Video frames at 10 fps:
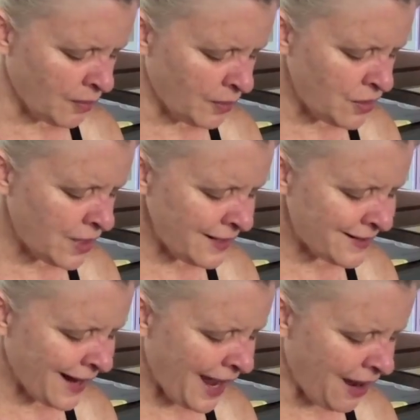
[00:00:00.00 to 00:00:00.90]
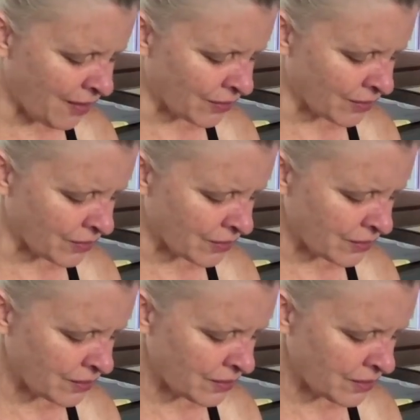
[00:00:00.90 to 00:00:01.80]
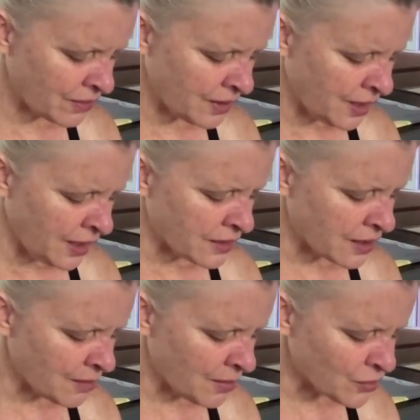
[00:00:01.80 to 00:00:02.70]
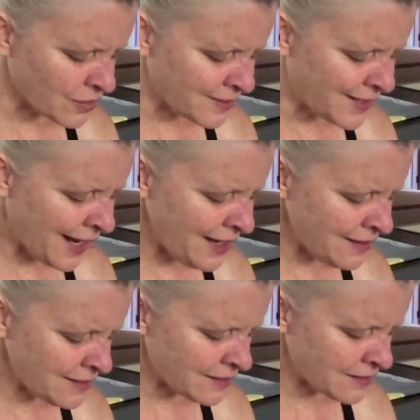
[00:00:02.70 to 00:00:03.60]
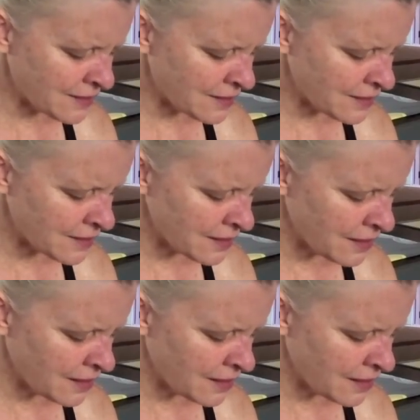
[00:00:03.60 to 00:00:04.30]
And when you get down to the most dense